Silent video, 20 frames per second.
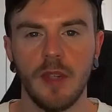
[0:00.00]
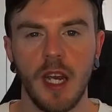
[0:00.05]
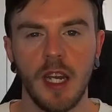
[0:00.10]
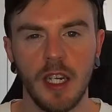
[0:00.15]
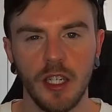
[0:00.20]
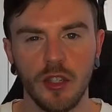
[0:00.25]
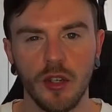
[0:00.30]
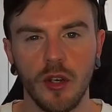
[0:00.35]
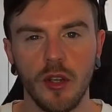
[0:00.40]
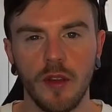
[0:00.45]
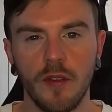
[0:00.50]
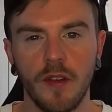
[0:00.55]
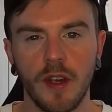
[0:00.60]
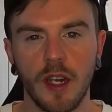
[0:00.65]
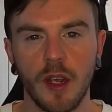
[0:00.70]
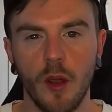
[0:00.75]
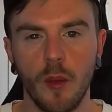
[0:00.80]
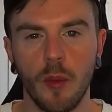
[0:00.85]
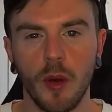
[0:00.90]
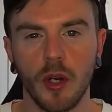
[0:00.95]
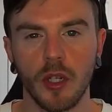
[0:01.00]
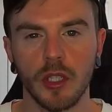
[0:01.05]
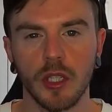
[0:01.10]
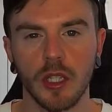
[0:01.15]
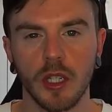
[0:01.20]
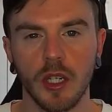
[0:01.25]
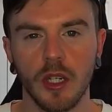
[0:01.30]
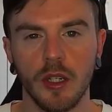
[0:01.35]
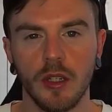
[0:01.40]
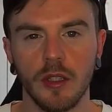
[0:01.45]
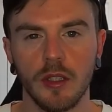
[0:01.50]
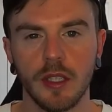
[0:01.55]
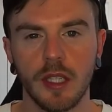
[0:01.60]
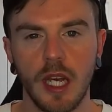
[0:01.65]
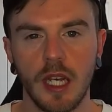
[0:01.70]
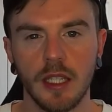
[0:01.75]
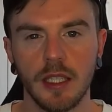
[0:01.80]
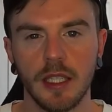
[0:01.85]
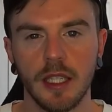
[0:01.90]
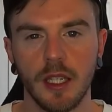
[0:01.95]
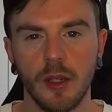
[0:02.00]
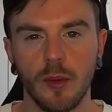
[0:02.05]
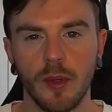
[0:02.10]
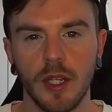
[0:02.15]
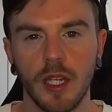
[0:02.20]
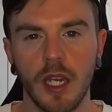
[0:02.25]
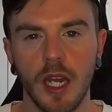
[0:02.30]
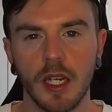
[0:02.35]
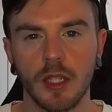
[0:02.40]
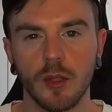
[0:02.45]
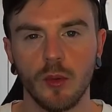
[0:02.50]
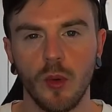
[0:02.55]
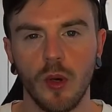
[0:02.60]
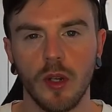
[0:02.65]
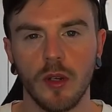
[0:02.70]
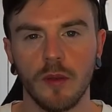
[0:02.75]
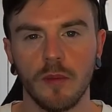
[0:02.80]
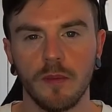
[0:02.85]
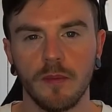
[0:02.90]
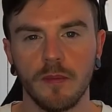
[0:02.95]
and enjoy the video, boys and girls. I'll see you in the next one.